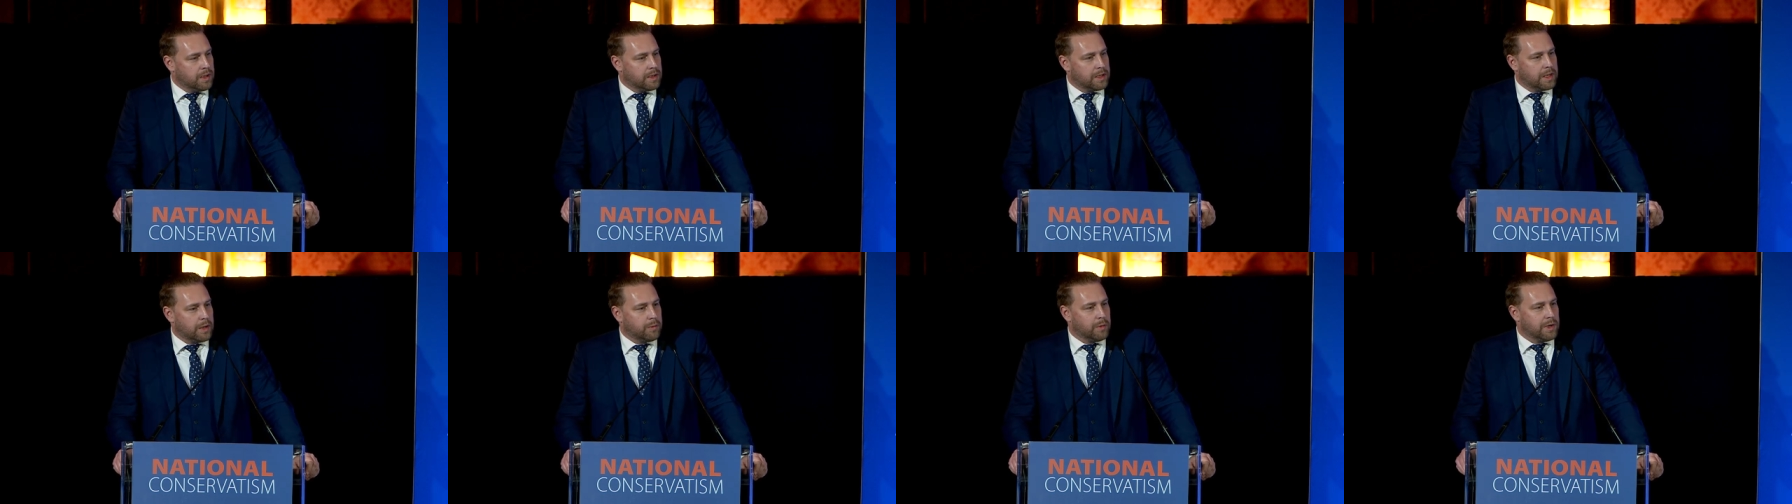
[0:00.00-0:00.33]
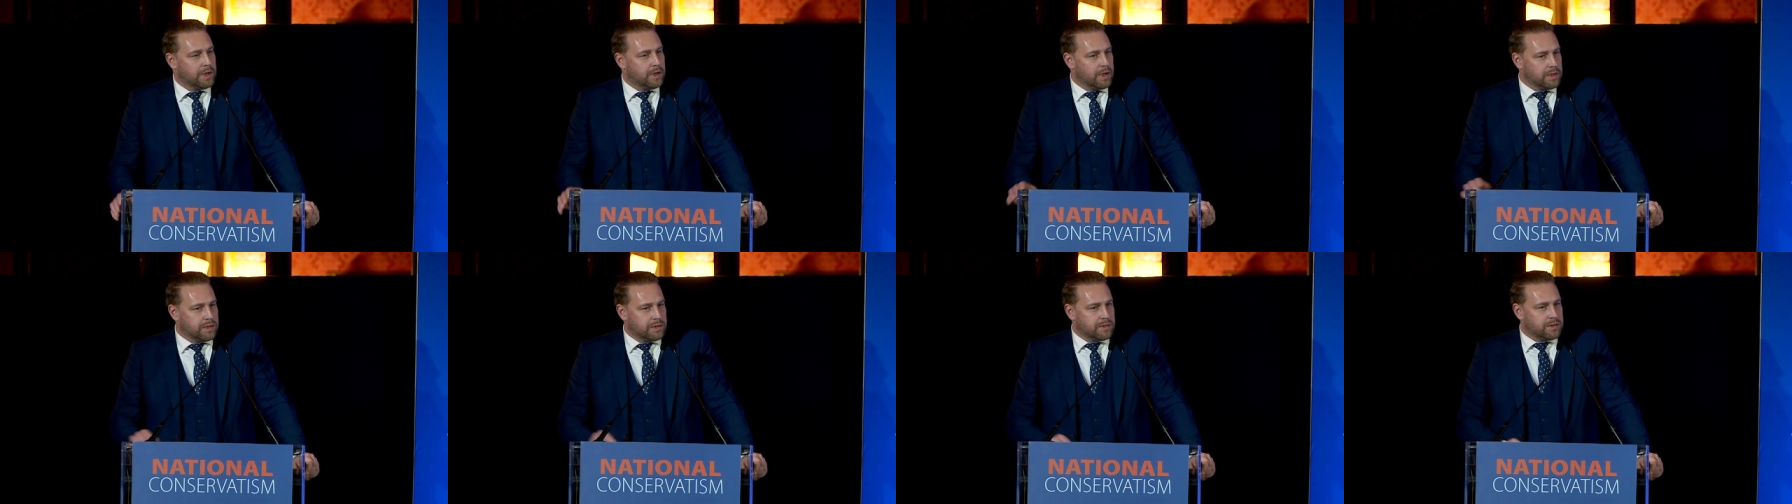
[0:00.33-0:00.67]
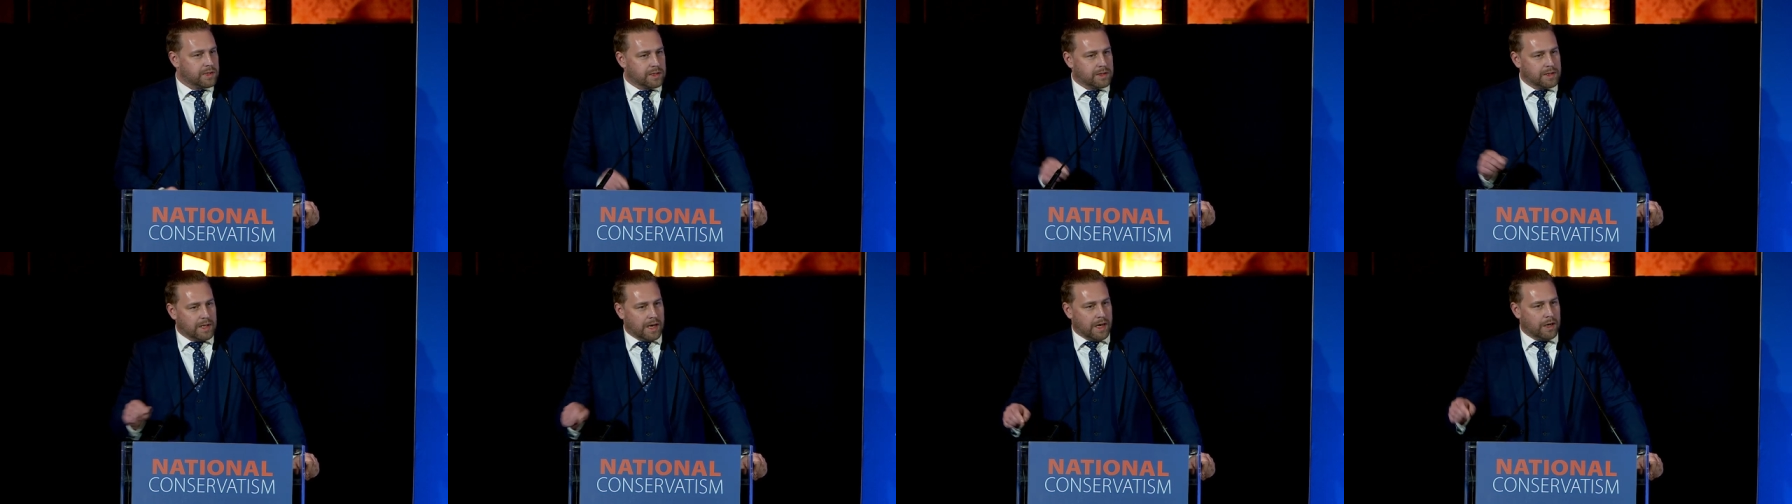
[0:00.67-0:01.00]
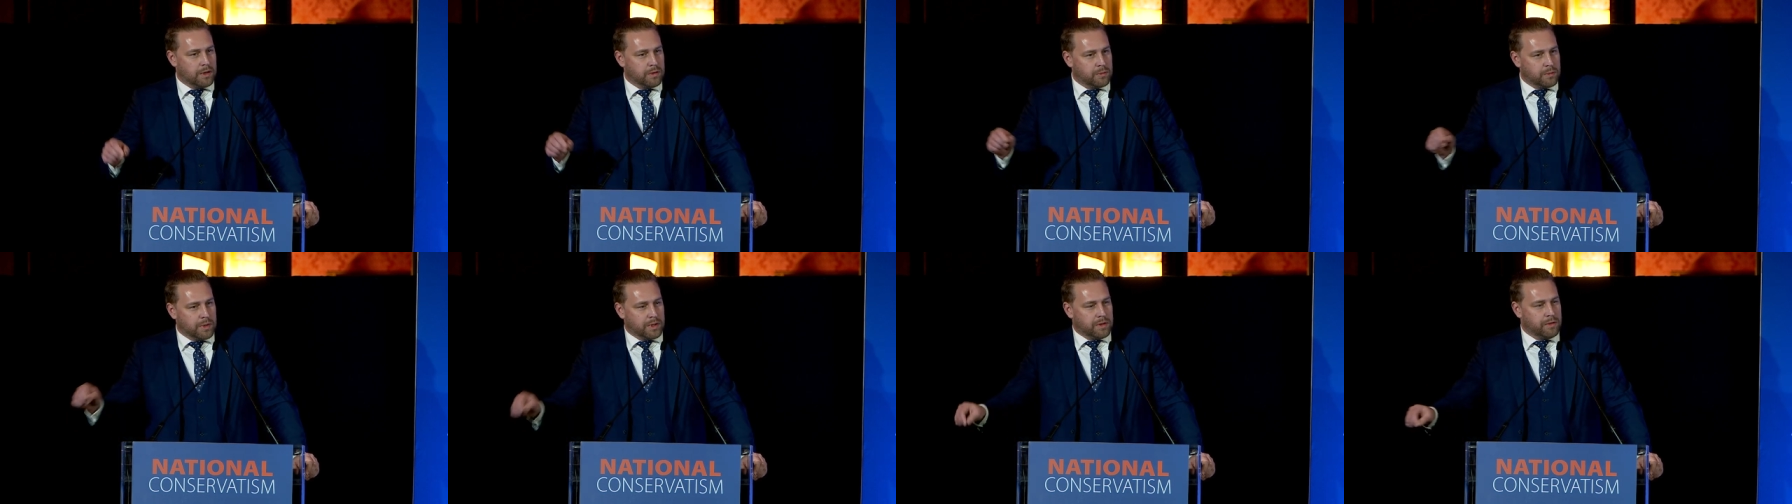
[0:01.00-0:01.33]
they will not sit
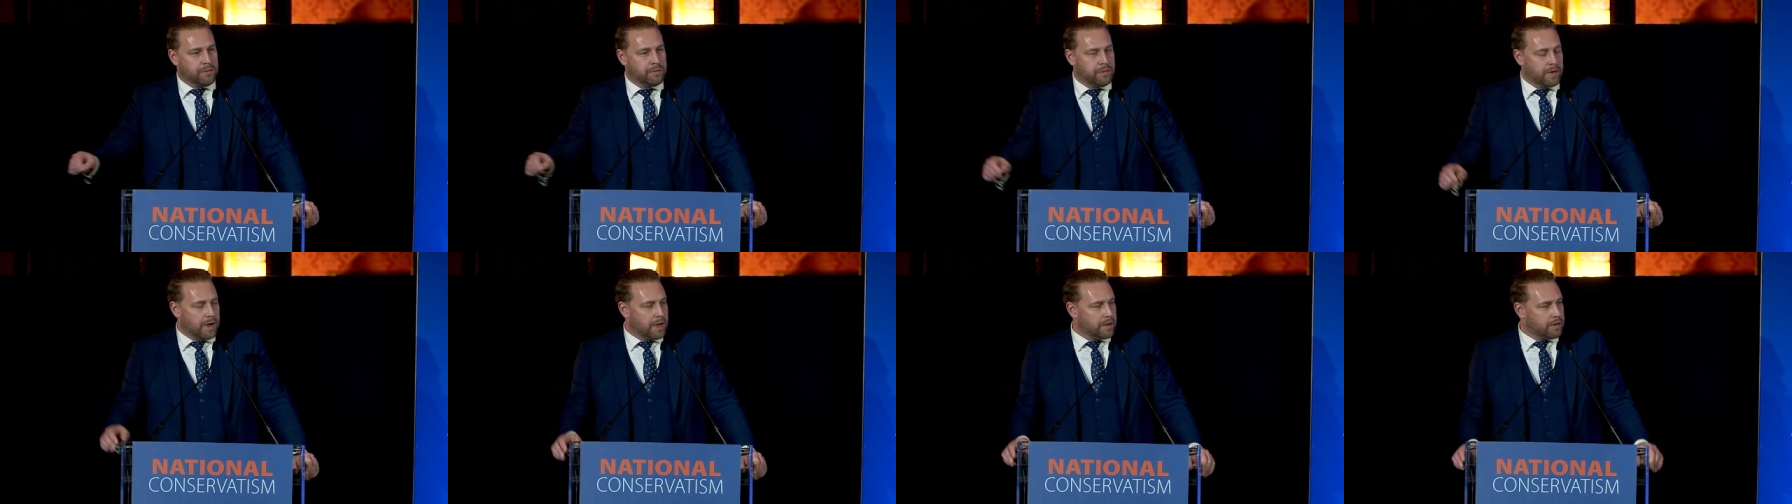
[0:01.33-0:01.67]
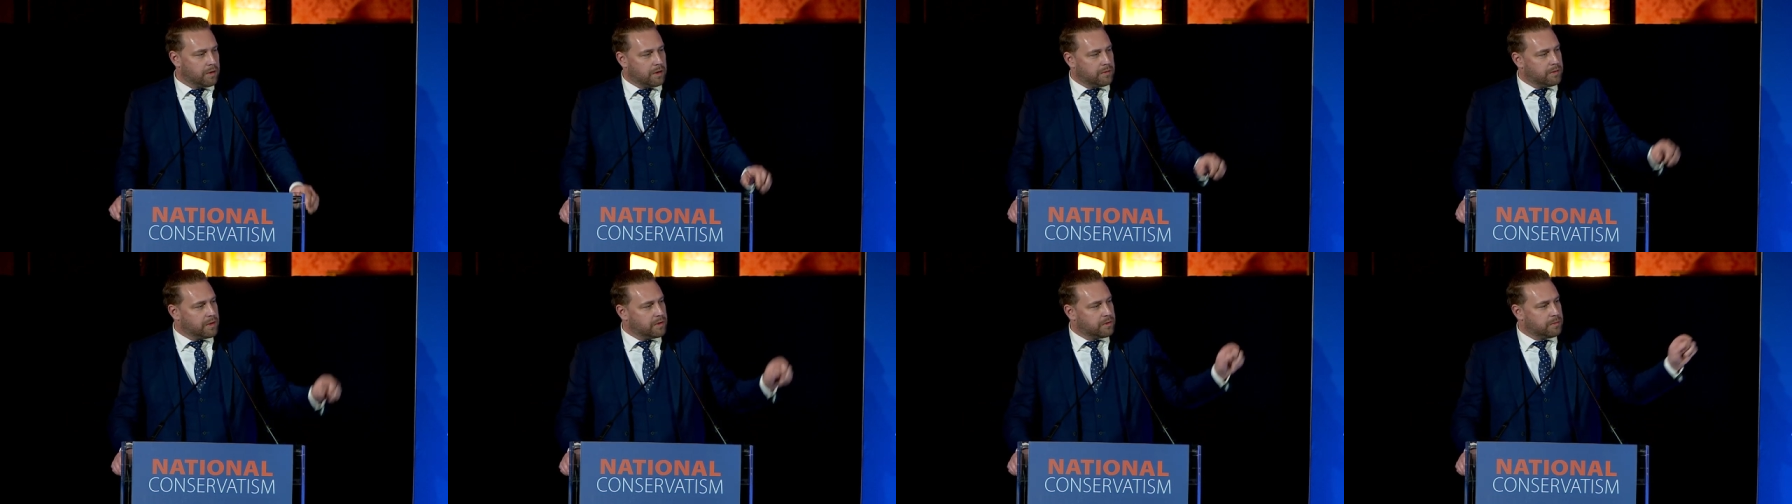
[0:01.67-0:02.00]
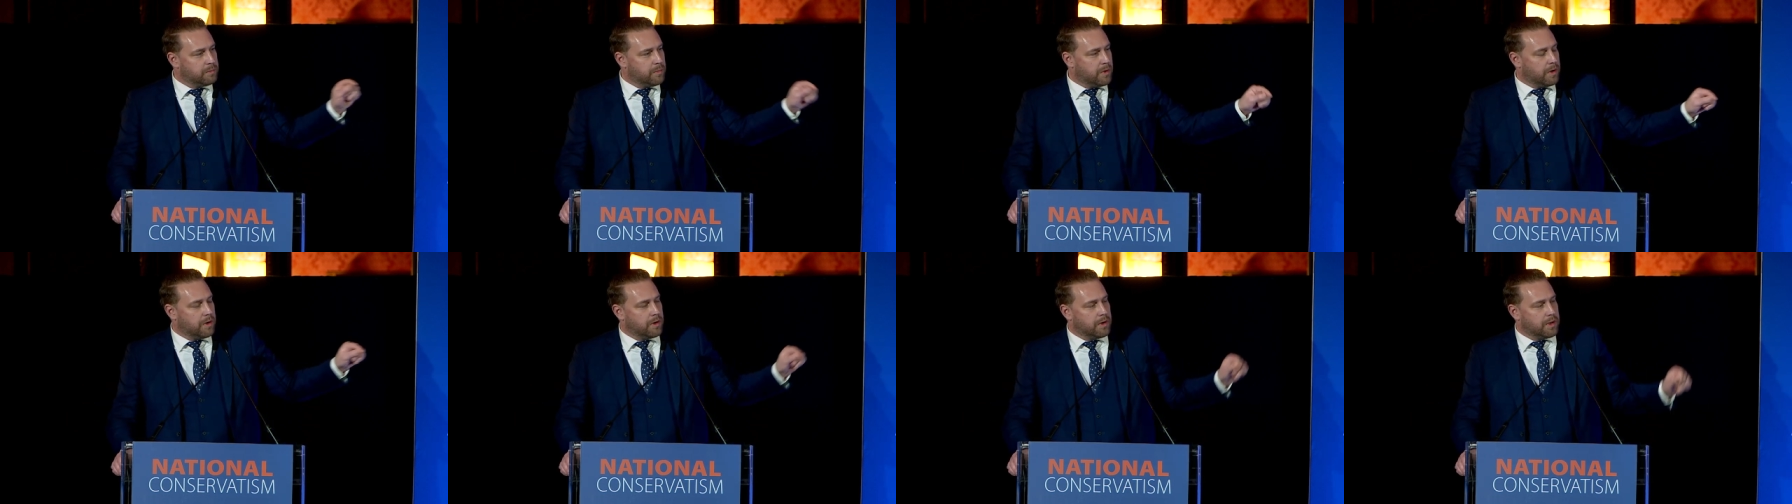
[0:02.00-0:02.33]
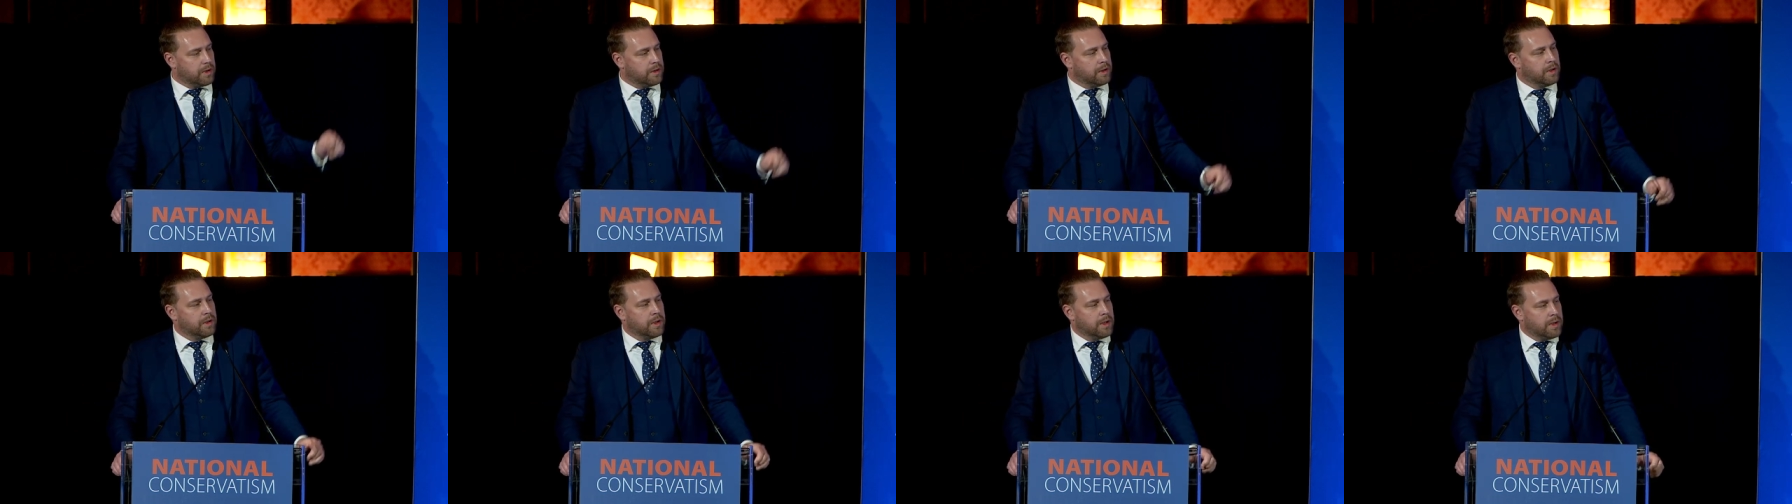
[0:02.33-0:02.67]
down with the father of this
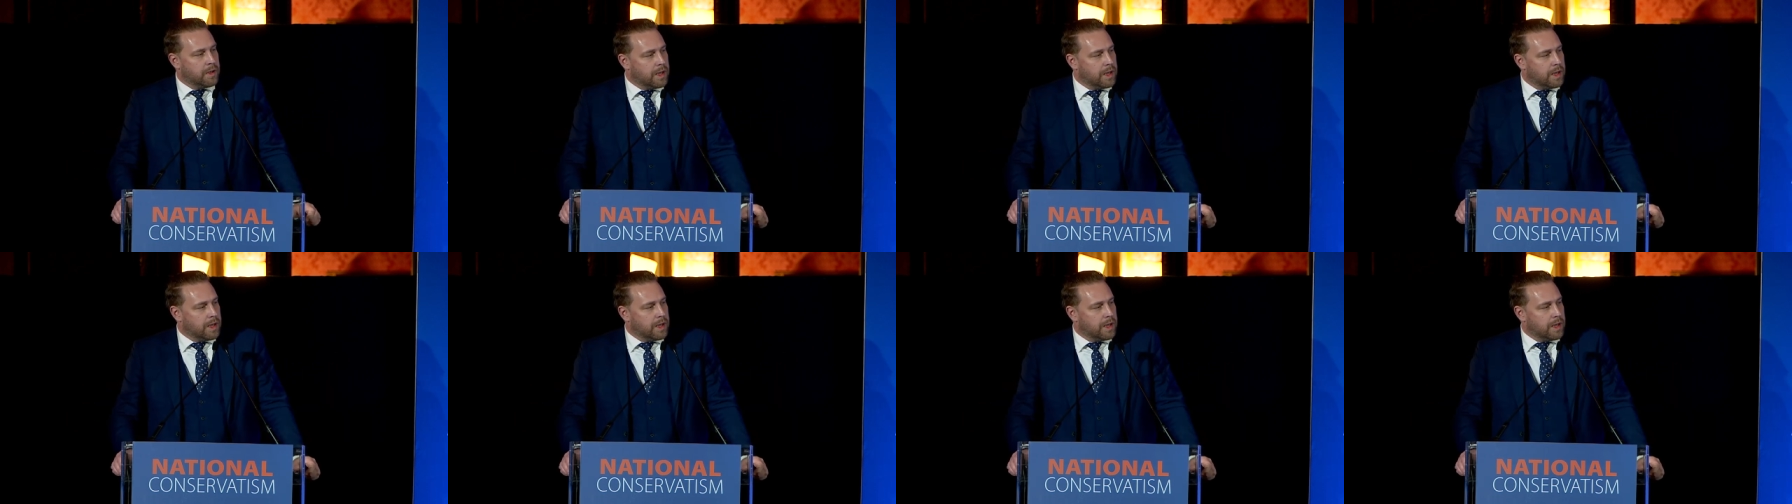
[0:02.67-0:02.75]
murdered